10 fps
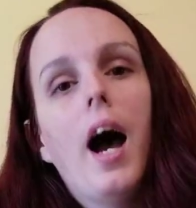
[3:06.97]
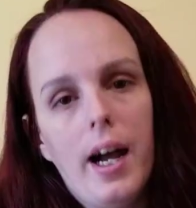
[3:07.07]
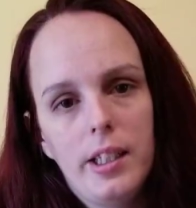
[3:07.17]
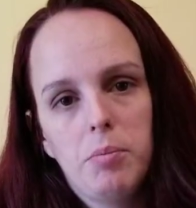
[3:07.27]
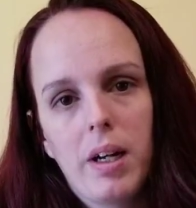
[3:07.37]

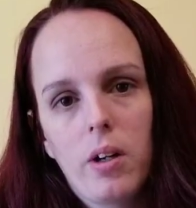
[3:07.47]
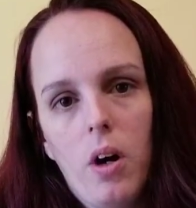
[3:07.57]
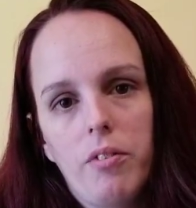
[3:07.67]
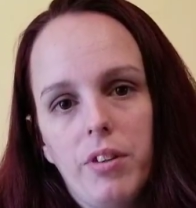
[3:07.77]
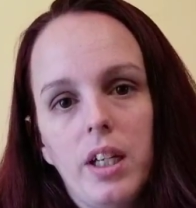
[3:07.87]
I need my
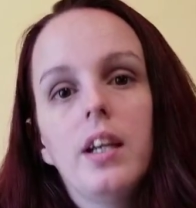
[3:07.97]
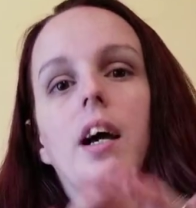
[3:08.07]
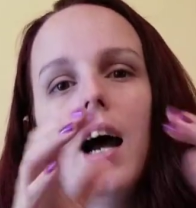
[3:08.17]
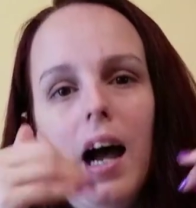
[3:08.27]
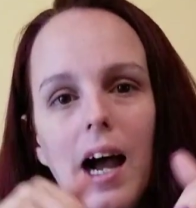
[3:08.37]
coffee.
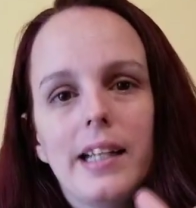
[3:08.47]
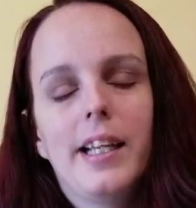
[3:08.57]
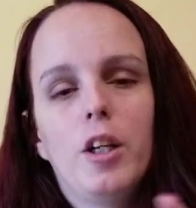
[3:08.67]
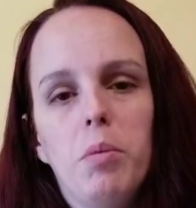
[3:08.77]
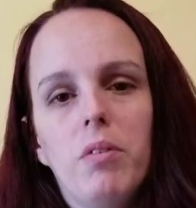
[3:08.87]
I
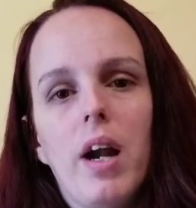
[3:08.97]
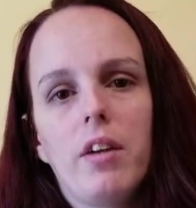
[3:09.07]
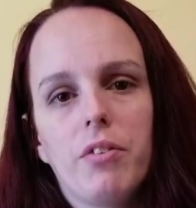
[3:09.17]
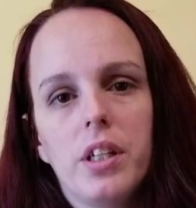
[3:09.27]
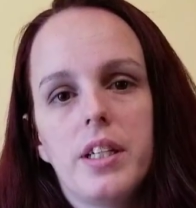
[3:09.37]
need to be
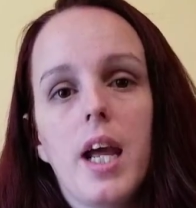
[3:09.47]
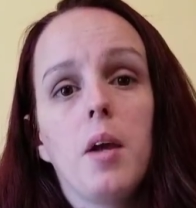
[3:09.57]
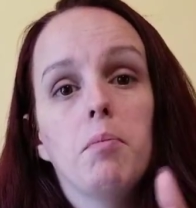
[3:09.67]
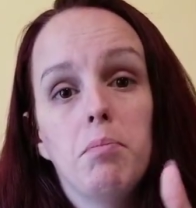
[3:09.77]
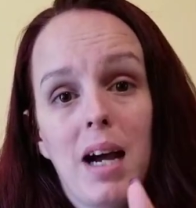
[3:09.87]
ready for the
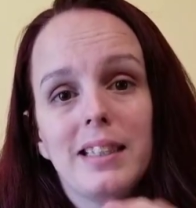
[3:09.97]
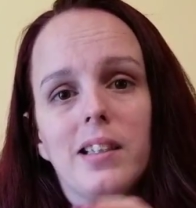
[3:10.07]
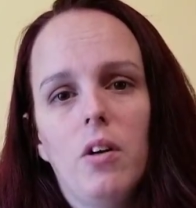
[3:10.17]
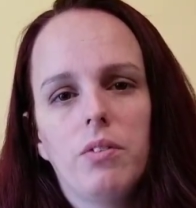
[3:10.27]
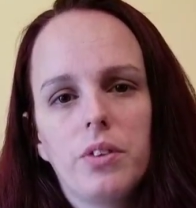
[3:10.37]
day
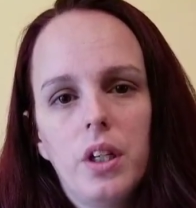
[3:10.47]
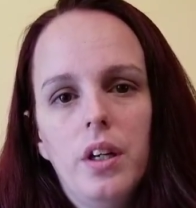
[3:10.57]
myself.